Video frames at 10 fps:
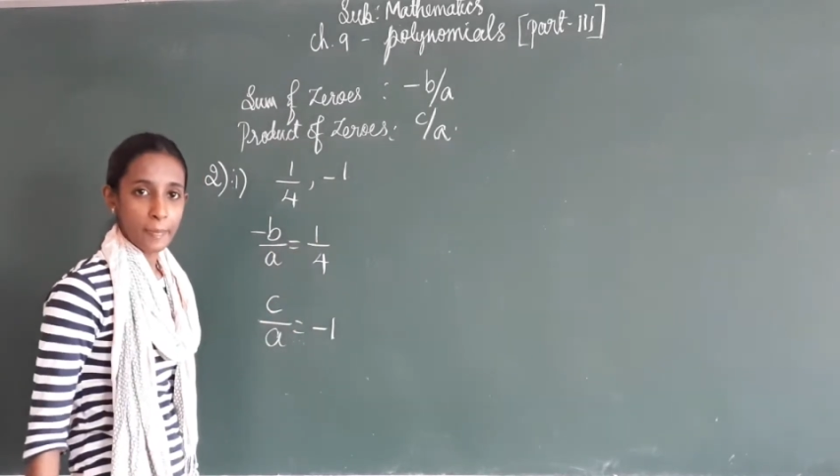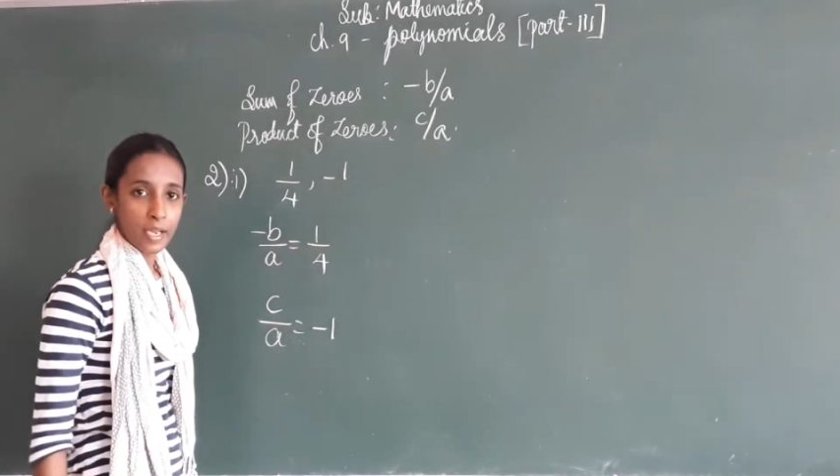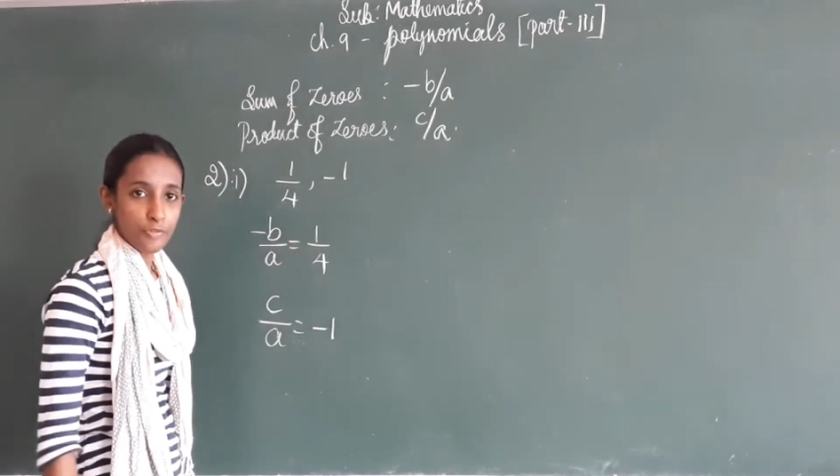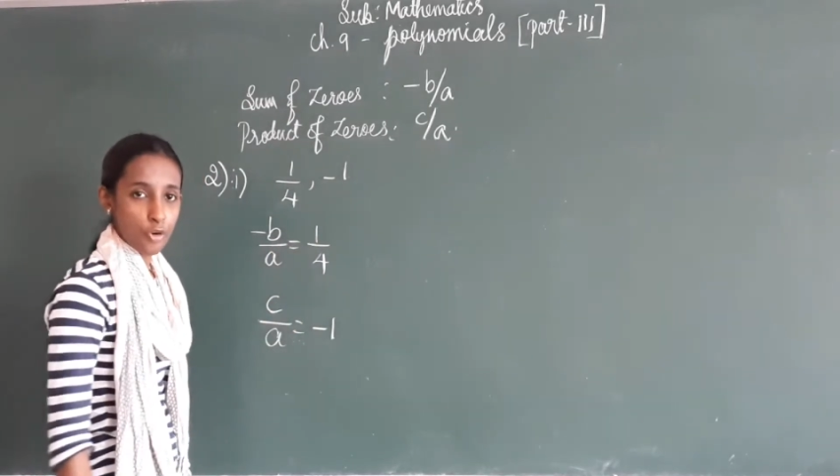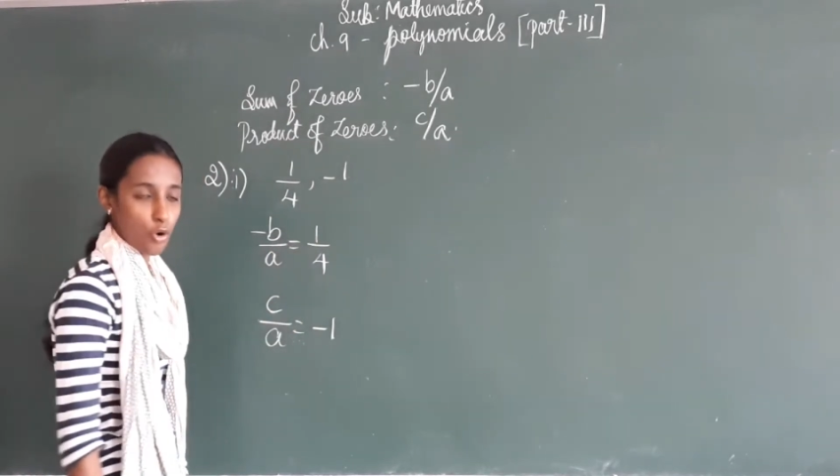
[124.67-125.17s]
by
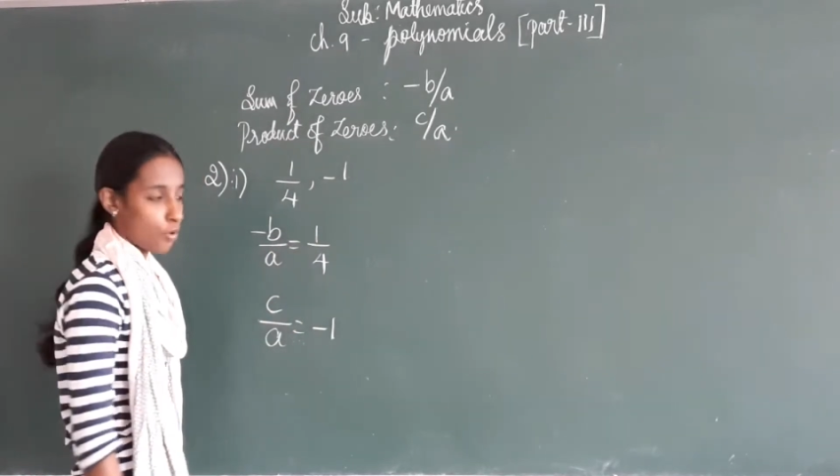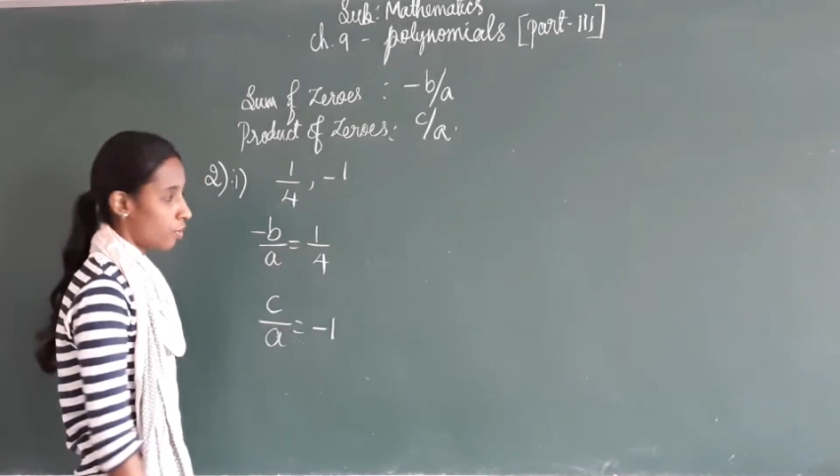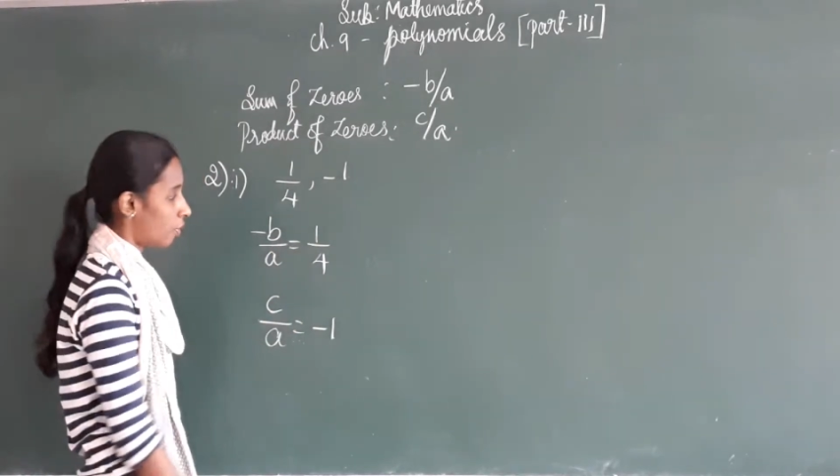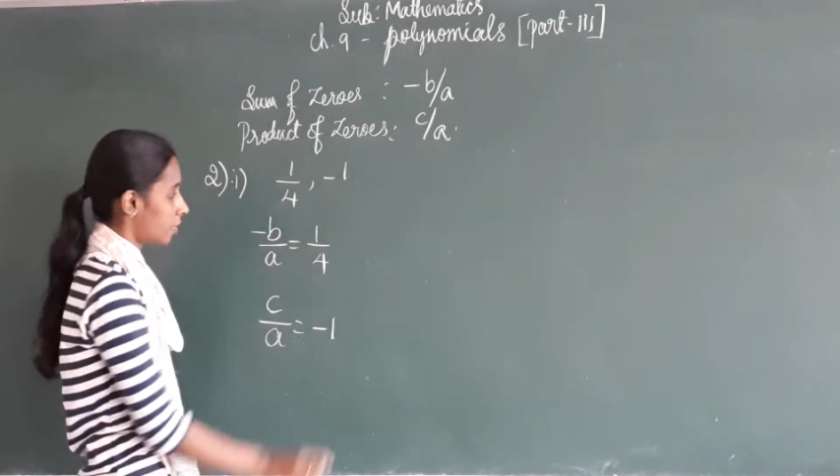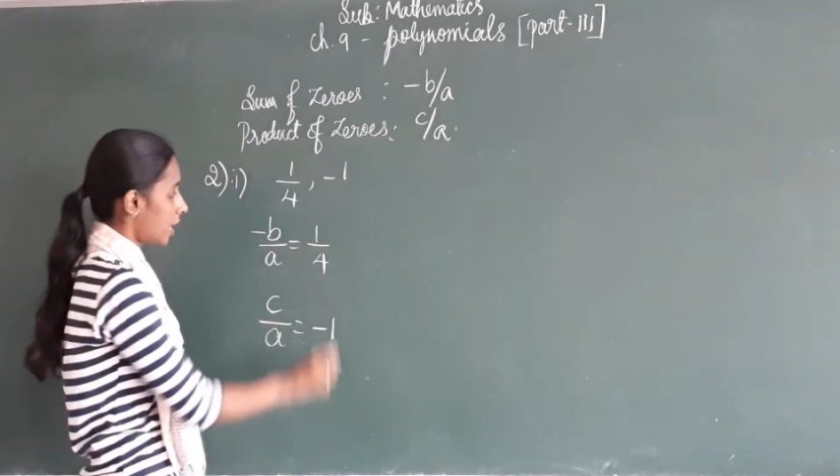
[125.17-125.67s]

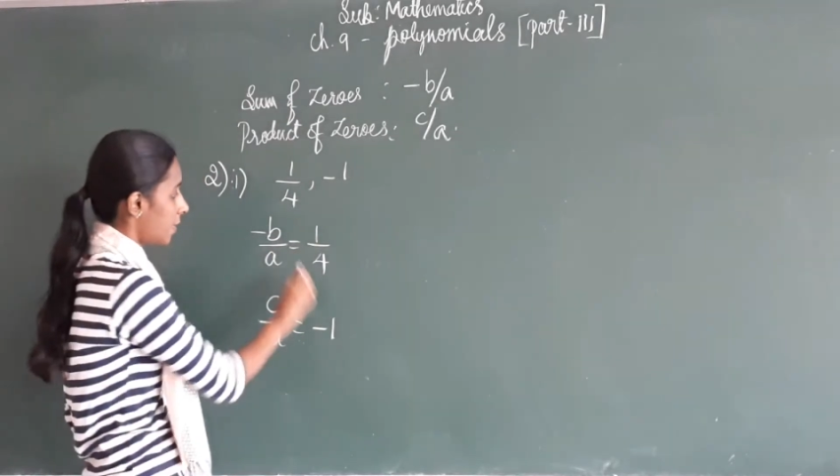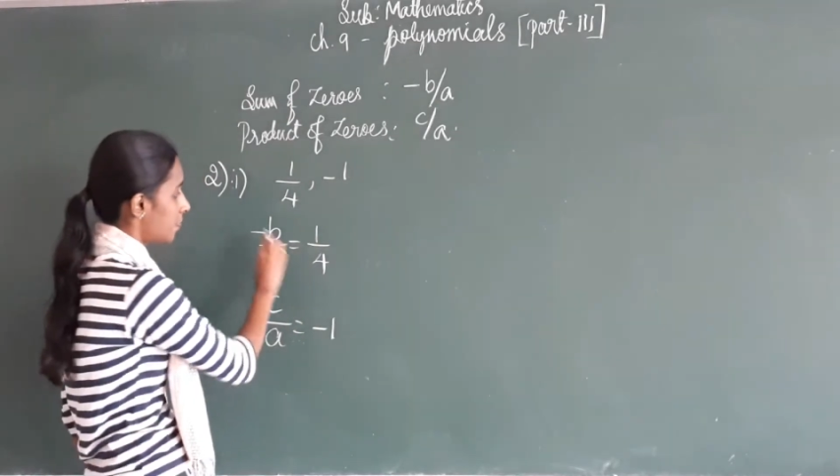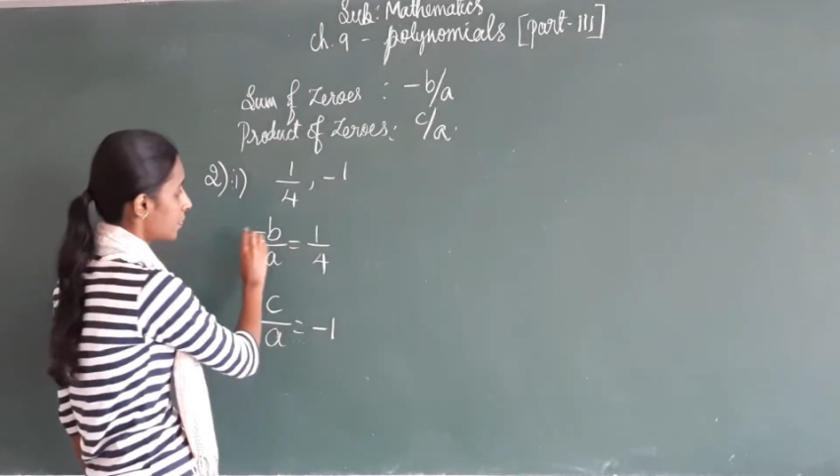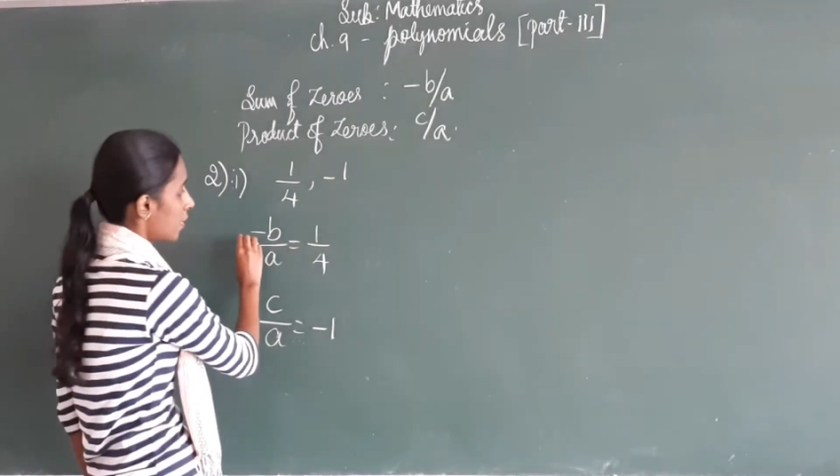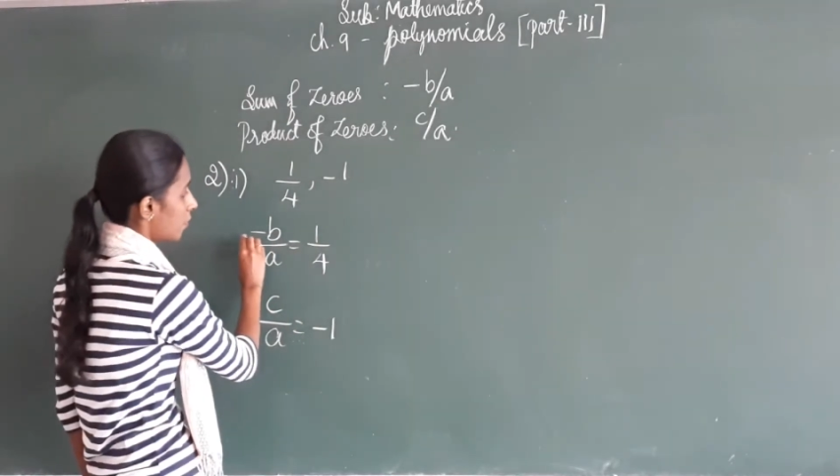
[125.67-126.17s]
4. Okay.